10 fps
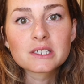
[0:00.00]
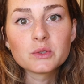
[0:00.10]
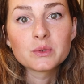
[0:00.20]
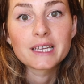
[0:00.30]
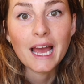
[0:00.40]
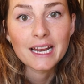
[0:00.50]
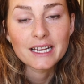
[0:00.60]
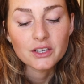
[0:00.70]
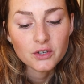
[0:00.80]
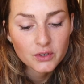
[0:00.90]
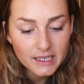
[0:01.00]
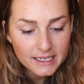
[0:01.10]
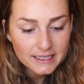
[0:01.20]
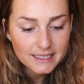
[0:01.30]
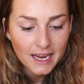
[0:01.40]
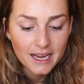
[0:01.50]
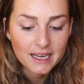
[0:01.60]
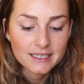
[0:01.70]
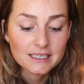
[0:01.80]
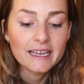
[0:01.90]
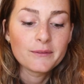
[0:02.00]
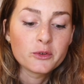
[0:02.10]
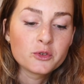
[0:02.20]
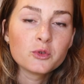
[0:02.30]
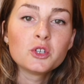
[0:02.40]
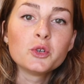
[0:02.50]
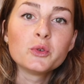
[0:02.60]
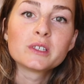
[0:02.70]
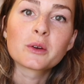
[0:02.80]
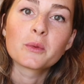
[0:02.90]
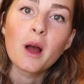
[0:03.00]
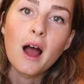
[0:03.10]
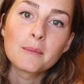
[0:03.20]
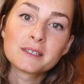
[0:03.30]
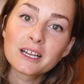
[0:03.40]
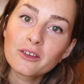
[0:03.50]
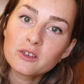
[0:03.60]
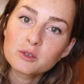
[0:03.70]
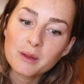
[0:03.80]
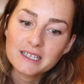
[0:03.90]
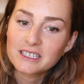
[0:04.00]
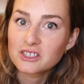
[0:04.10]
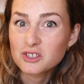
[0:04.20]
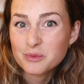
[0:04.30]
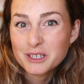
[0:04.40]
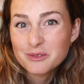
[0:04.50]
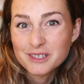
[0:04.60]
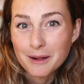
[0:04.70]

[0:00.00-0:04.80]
to get in your greens, and if you do use single-use plastic, just reuse